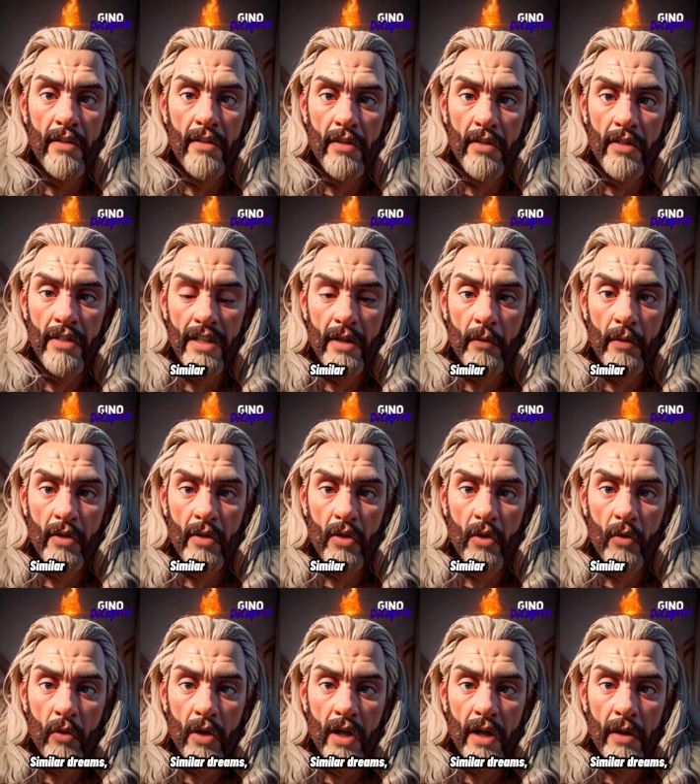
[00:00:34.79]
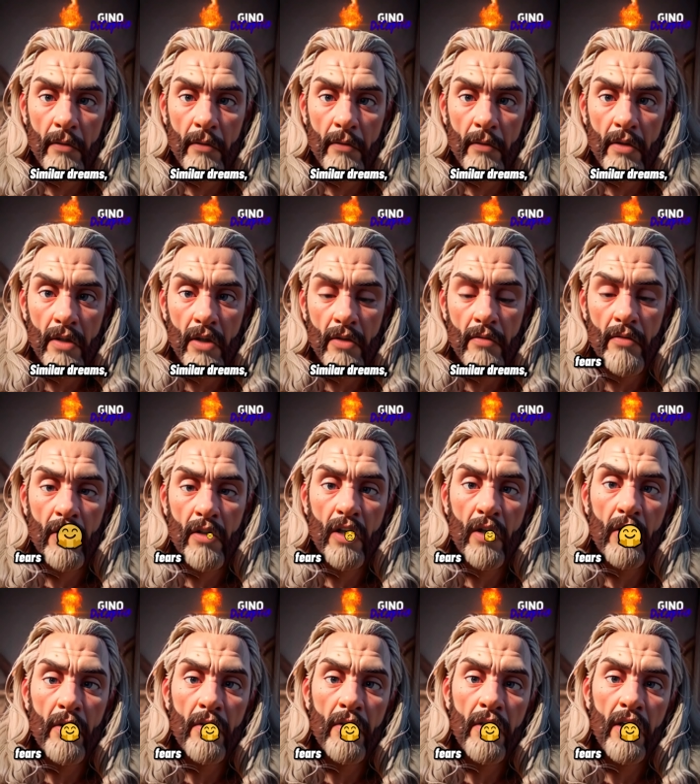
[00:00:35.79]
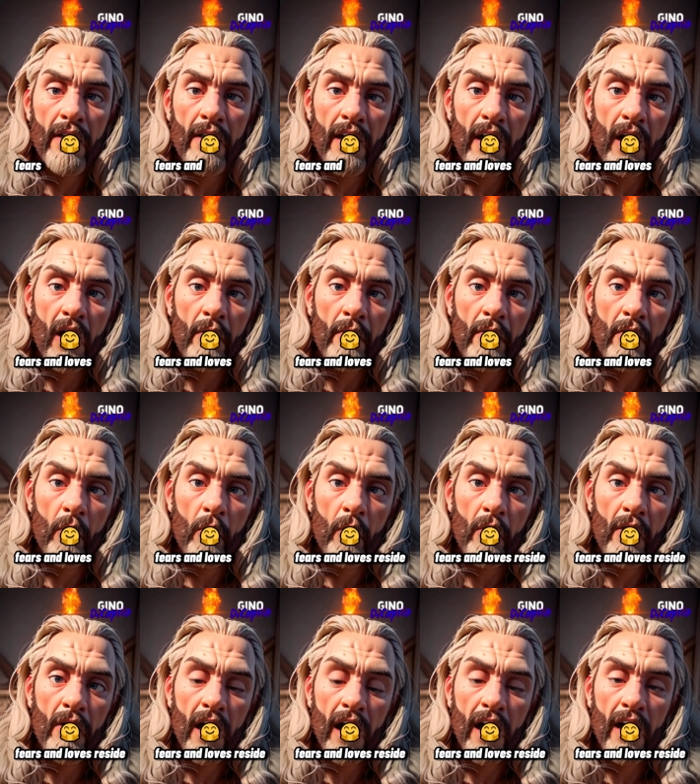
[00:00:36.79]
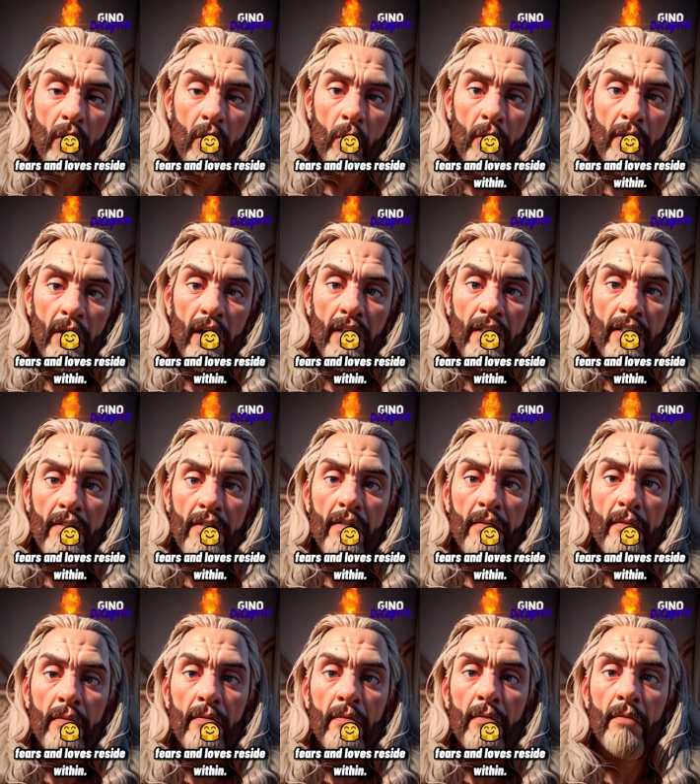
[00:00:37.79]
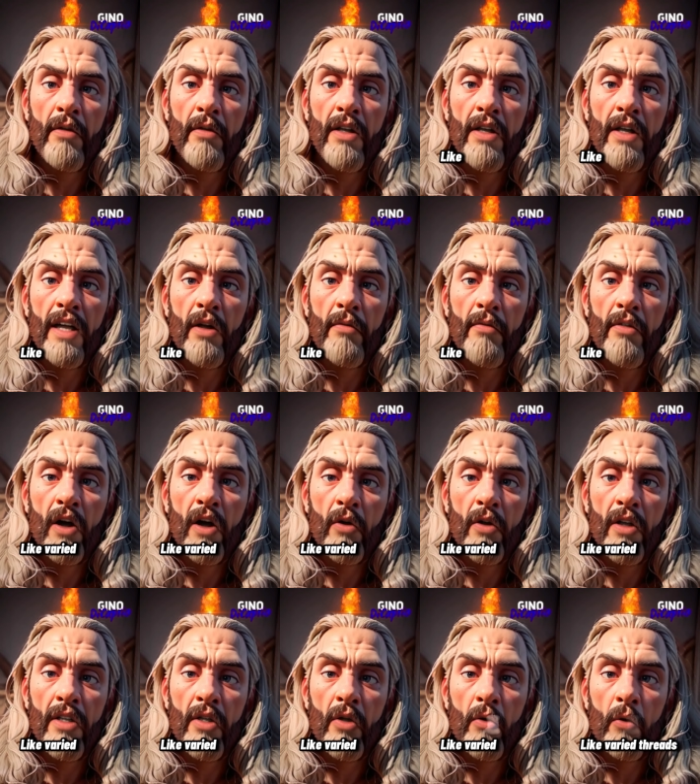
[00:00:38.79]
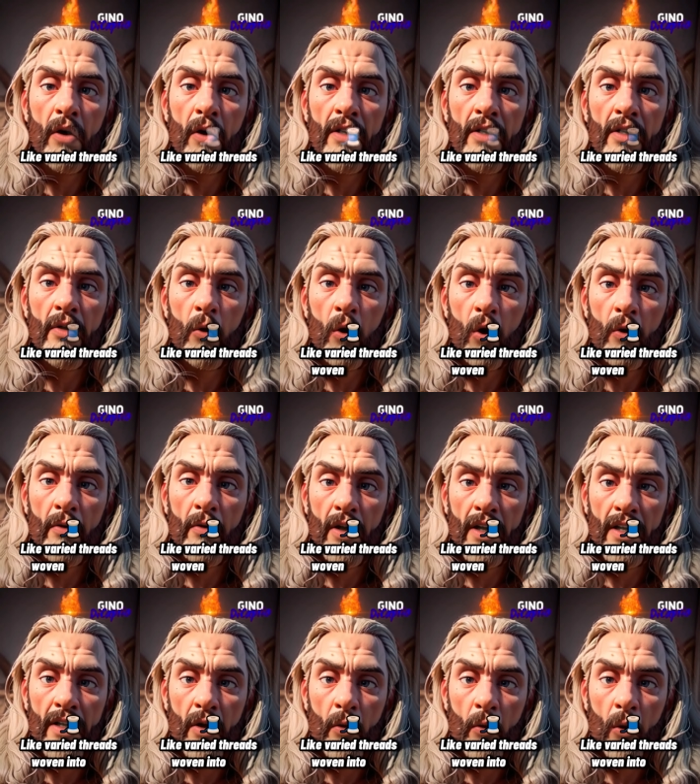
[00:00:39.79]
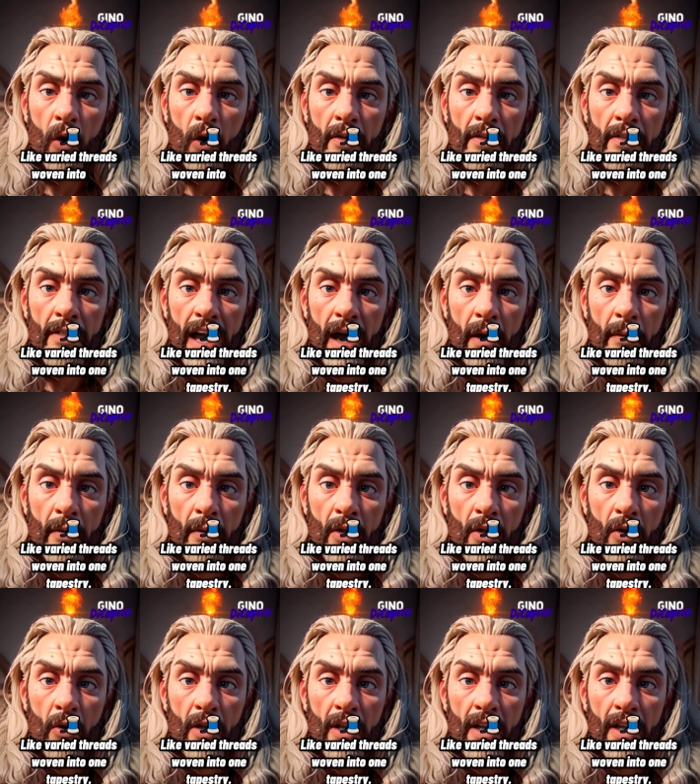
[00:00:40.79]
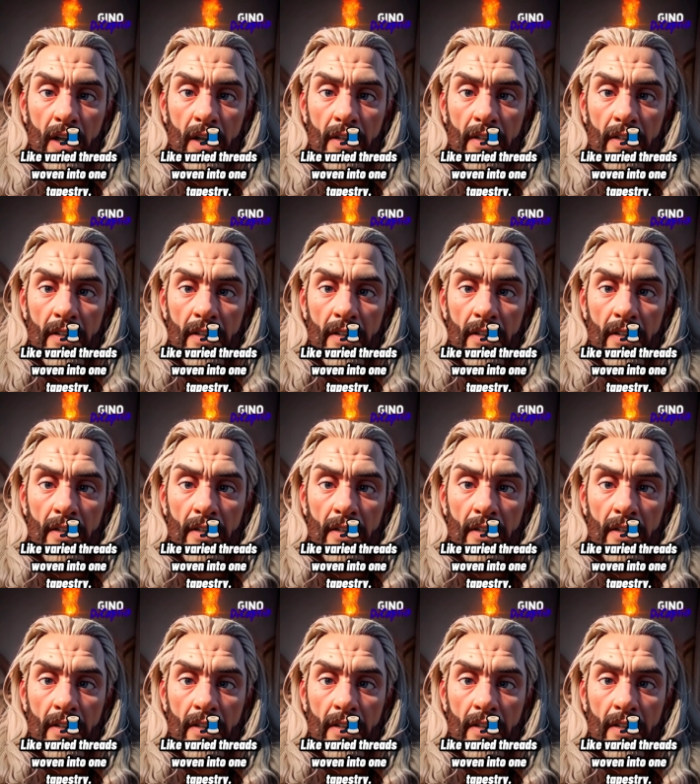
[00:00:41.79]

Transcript: Similar dreams, fears, and loves reside within, like varied threads woven into one tapestry.